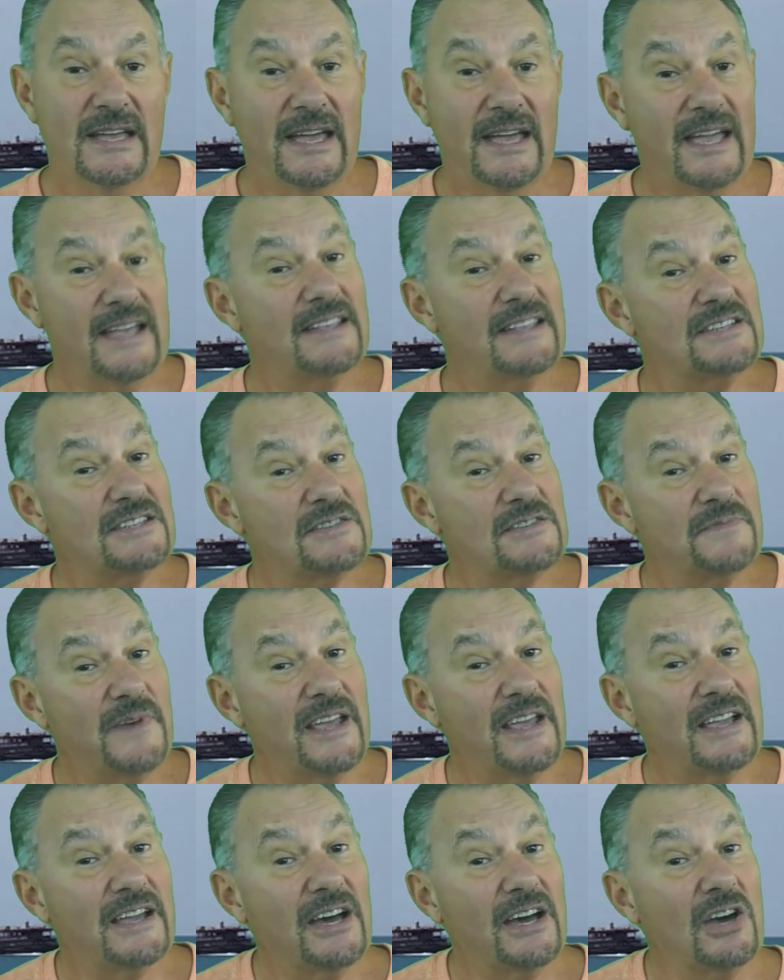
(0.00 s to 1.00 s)
Hey, this is
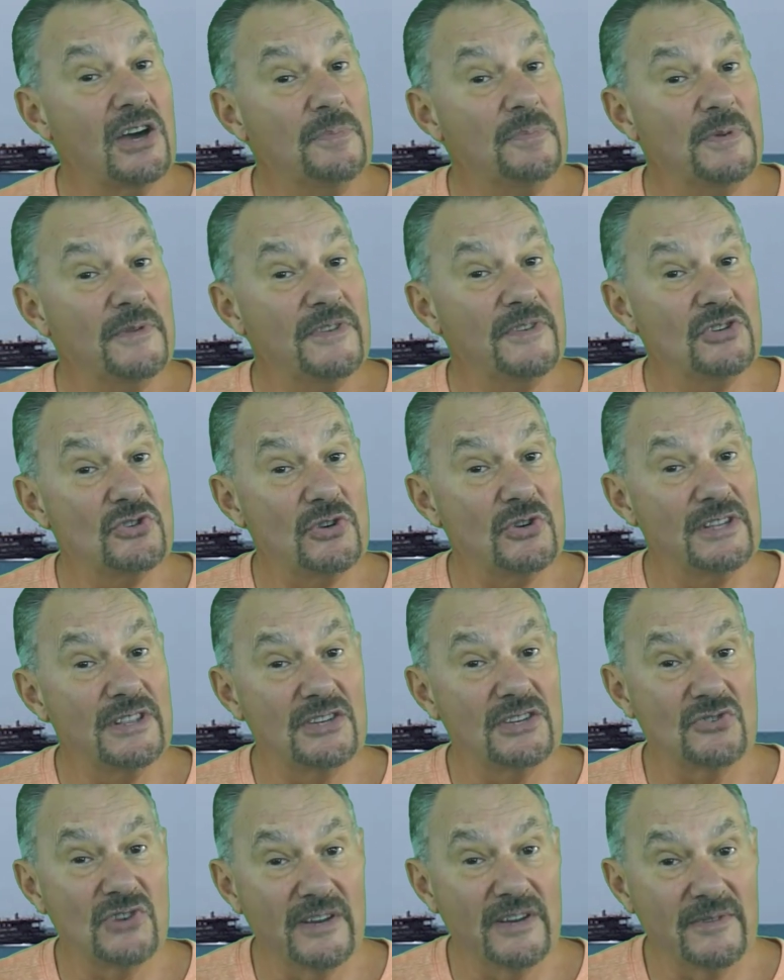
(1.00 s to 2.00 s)
Frank. I hope you've enjoyed
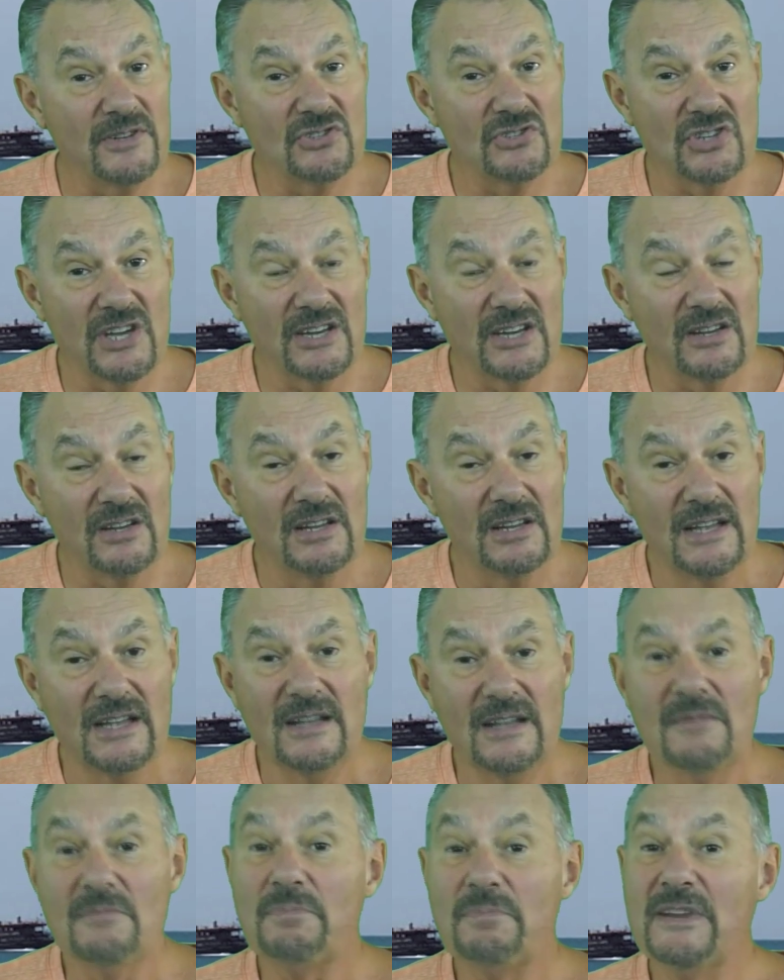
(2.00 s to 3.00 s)
the travel channel.
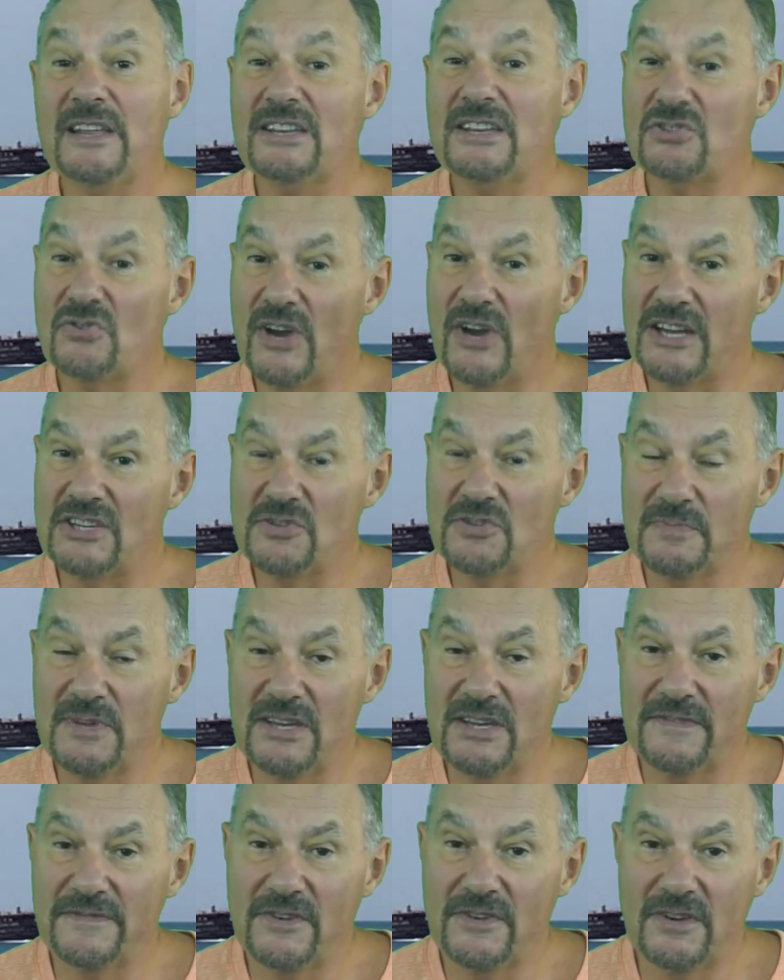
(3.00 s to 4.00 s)
Please write to
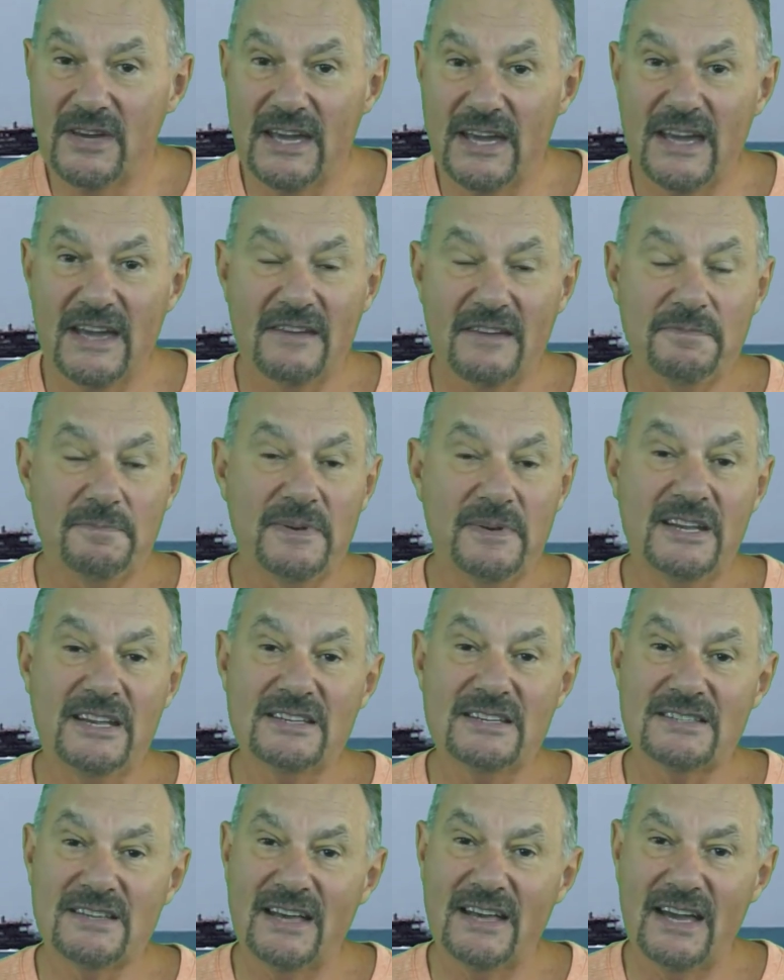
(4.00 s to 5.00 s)
me if you have.
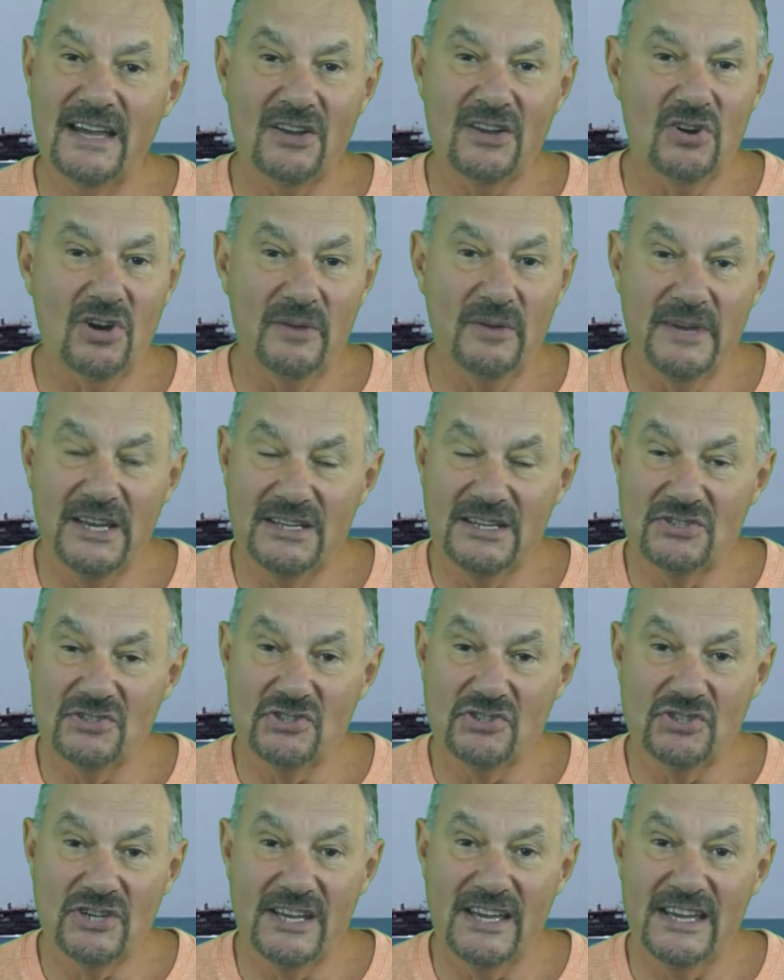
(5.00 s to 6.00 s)
Please like, comment,
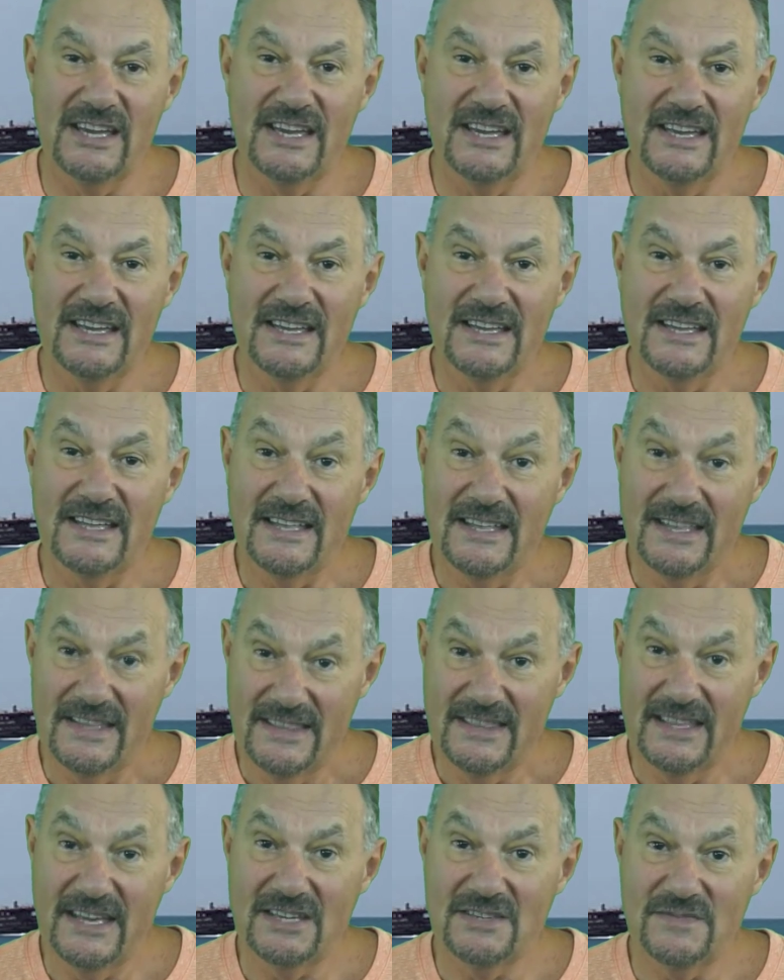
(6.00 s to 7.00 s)
share.
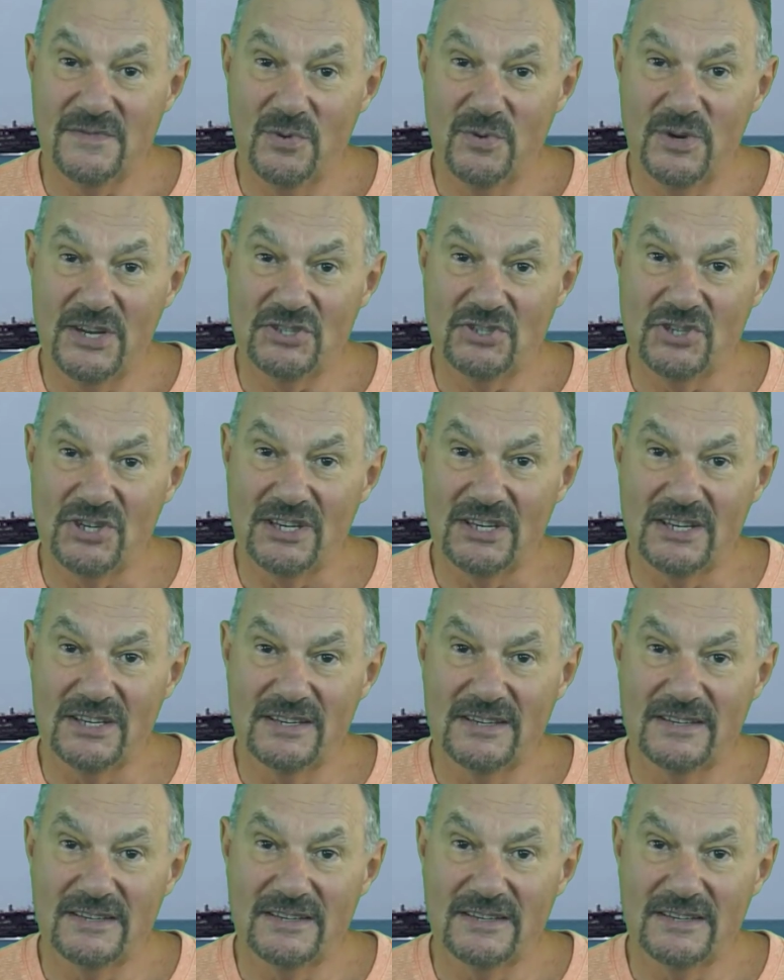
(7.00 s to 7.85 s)
Thanks for watching.